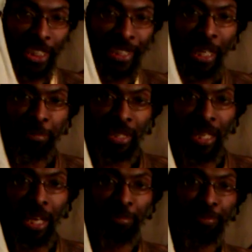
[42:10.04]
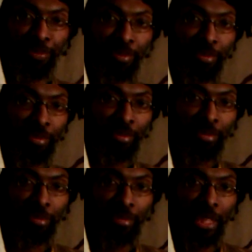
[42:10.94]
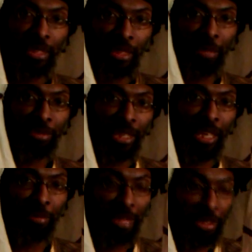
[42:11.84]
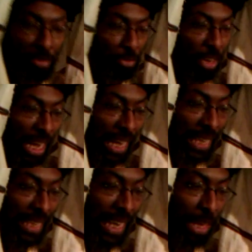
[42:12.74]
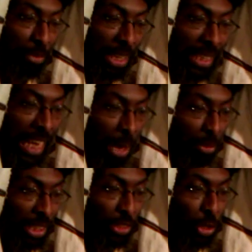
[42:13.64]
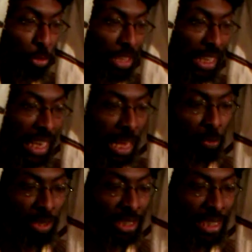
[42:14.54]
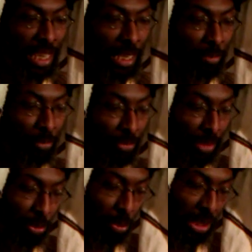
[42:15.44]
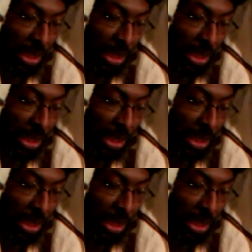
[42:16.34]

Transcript: he sums it up. He sums it up. Even for I and I right now, let's go over that line one time. One